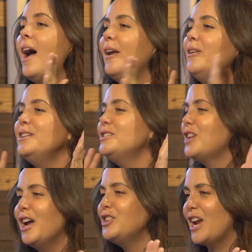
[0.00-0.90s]
I don't need to
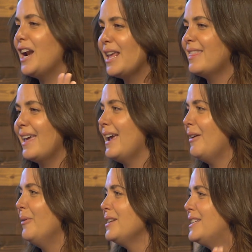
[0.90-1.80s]
touch anything. I
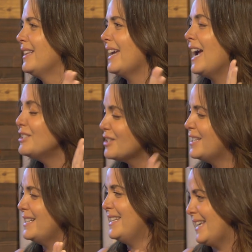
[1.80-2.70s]
don't need to, like, I just
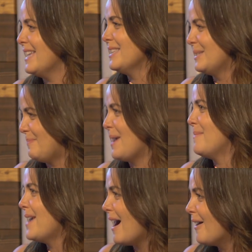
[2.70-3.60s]
need to get this
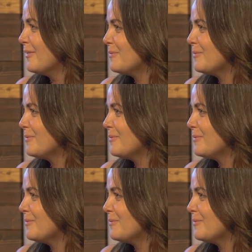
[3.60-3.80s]
baby out of